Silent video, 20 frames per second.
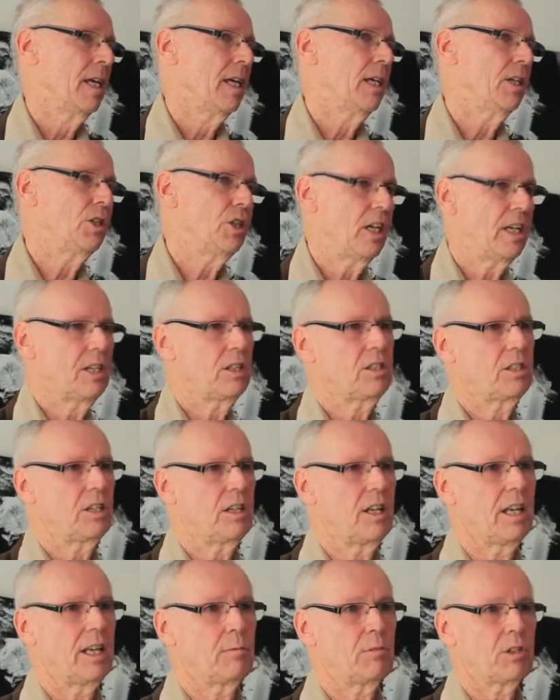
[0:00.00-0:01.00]
He changed the
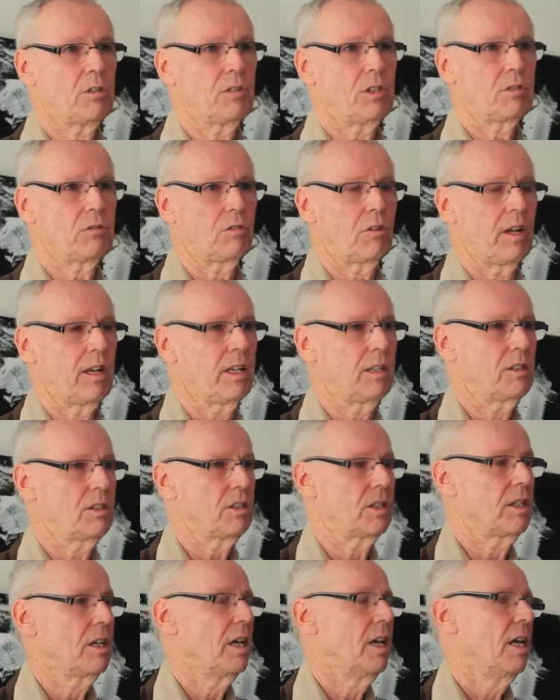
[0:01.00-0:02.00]
names of his
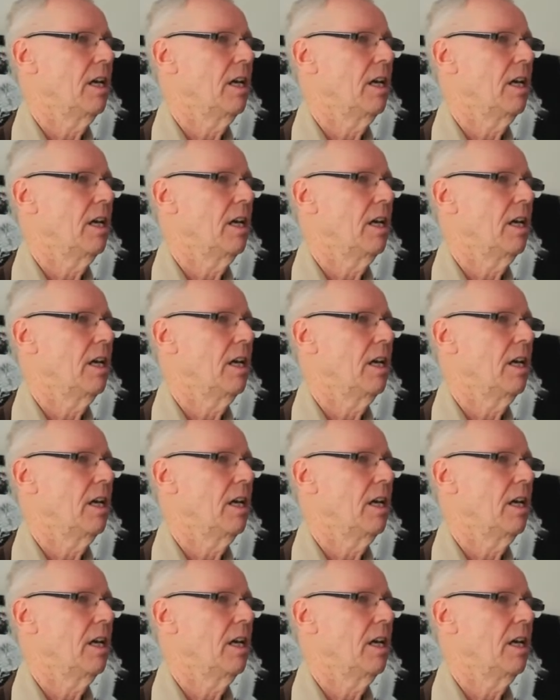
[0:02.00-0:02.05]
friends.